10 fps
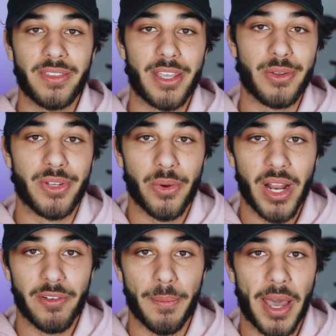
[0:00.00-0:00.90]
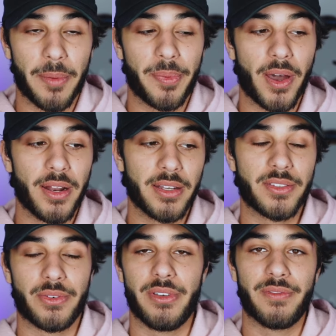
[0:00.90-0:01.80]
out that you don't have a bad
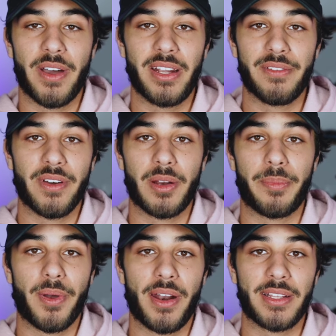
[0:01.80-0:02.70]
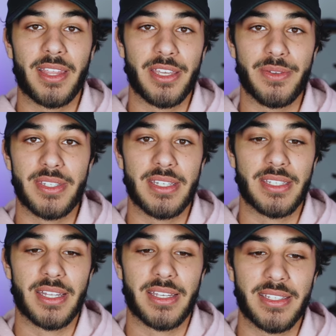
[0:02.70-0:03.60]
product, or you finally found a product that you see
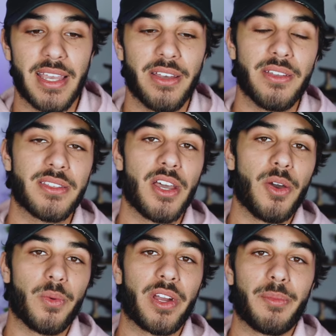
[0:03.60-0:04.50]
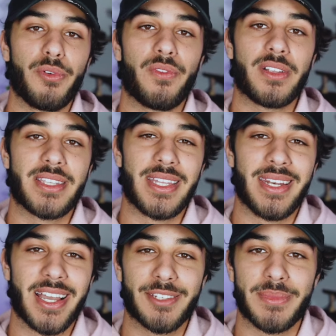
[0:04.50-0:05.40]
as getting sales, we're going to move on to the
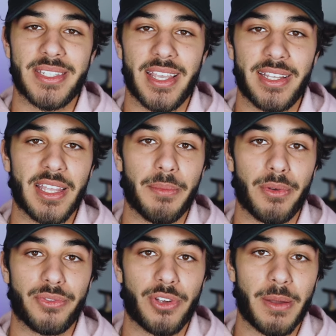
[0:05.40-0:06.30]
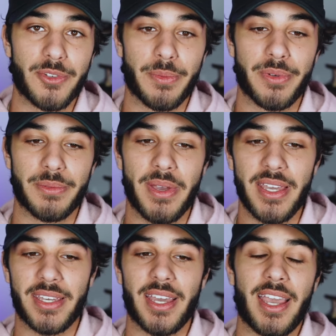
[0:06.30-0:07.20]
next mistake that most dropshippers
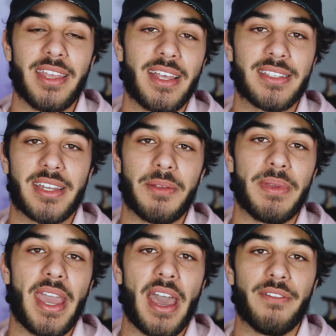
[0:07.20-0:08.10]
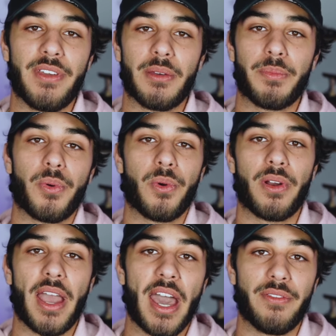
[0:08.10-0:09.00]
make, and that's going to be having
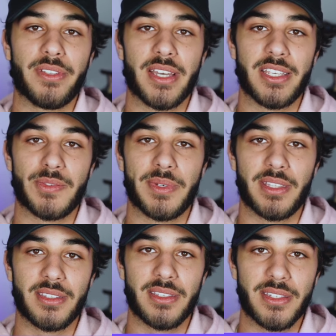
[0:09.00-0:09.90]
poor advertisements.